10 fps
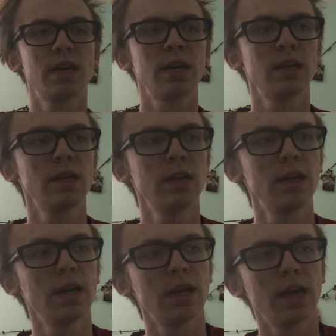can't
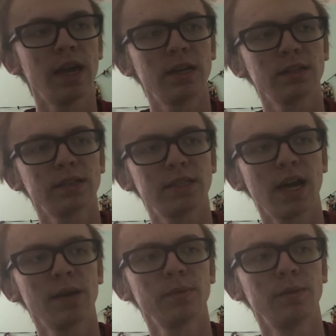handle a
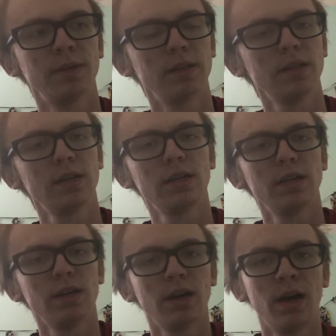time limit,
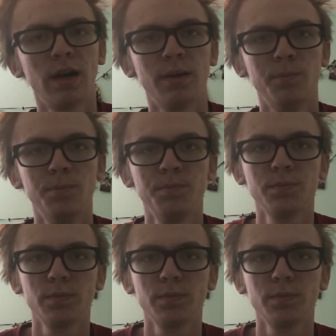and